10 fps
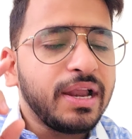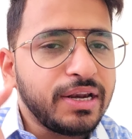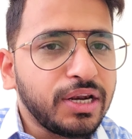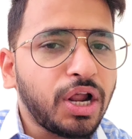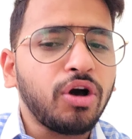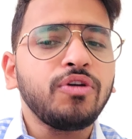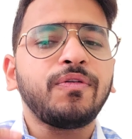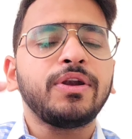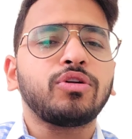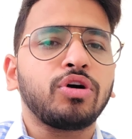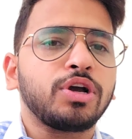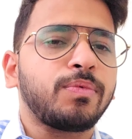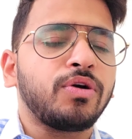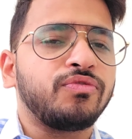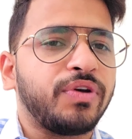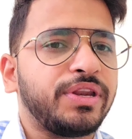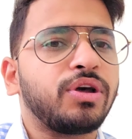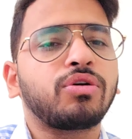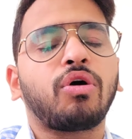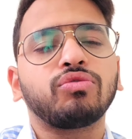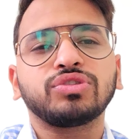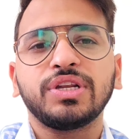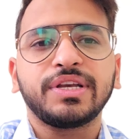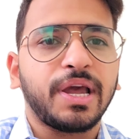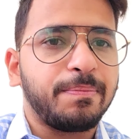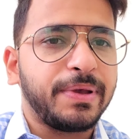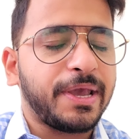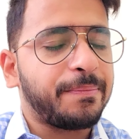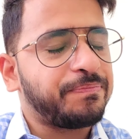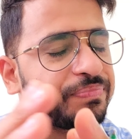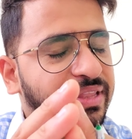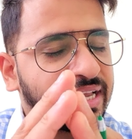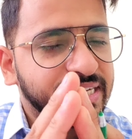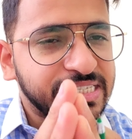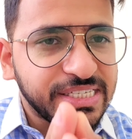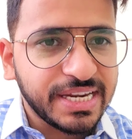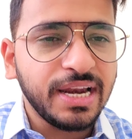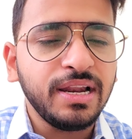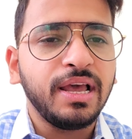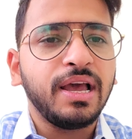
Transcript: Now if I talk about when your counseling can begin still